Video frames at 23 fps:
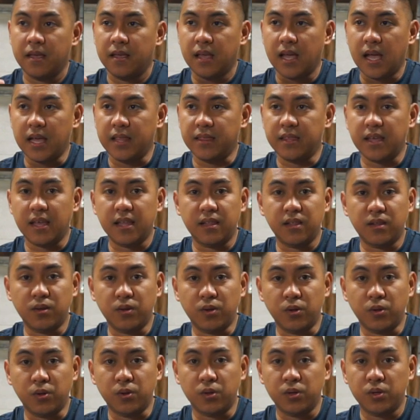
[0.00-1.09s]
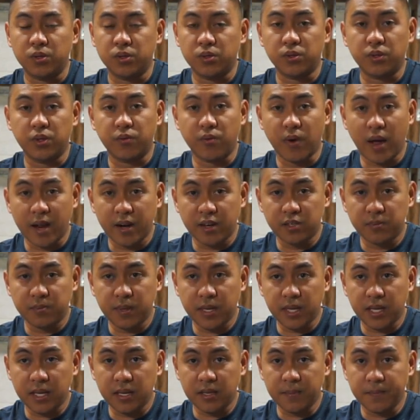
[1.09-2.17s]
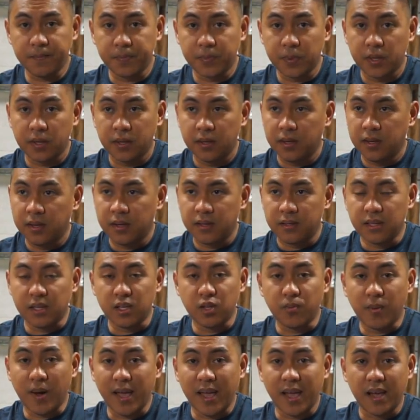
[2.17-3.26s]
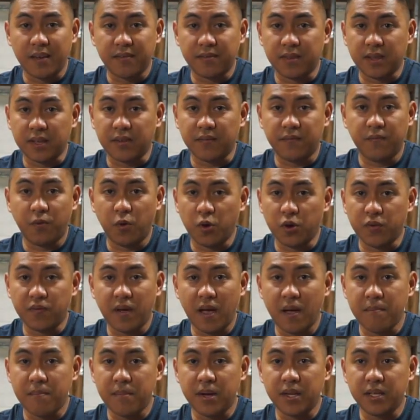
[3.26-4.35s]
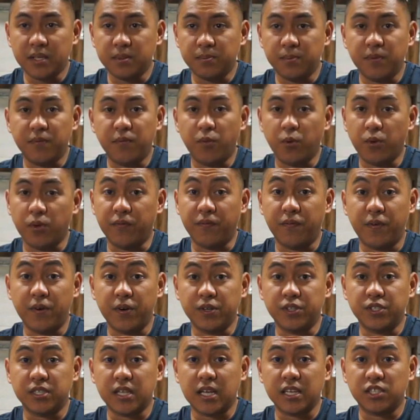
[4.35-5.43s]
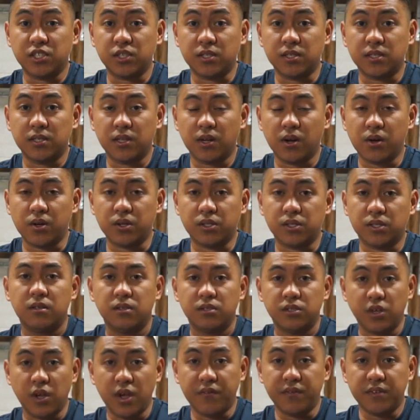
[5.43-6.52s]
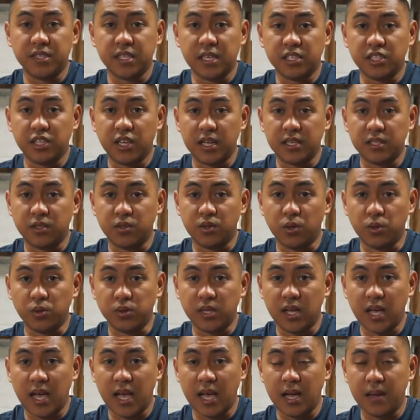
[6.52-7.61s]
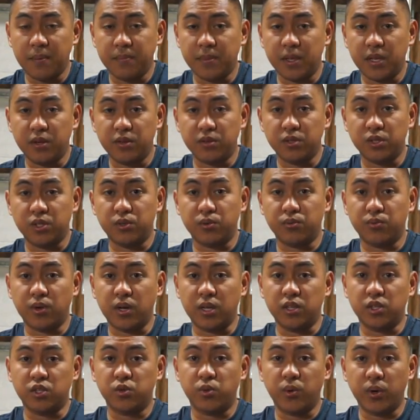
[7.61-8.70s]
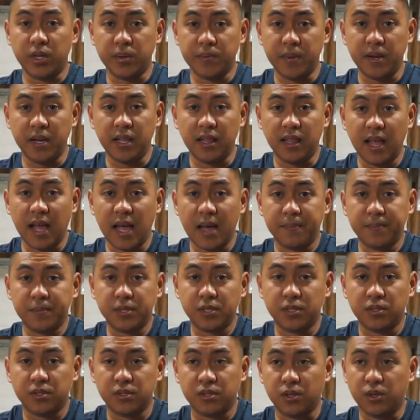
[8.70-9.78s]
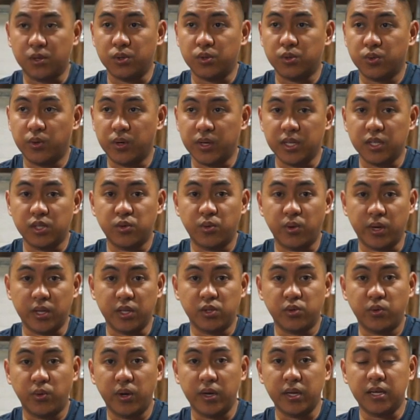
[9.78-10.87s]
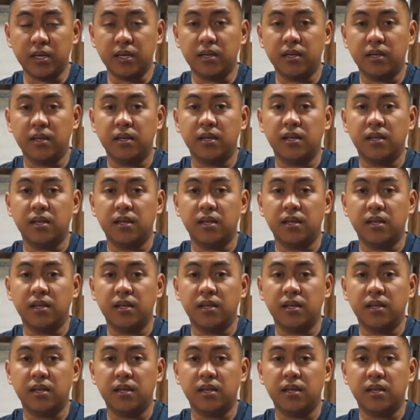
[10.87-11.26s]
And then they'll do the riders meeting. Then you might have like 45 minutes before the first session starts. So every session has their own time. They usually run 20-minute laps, so 20, 20, 20.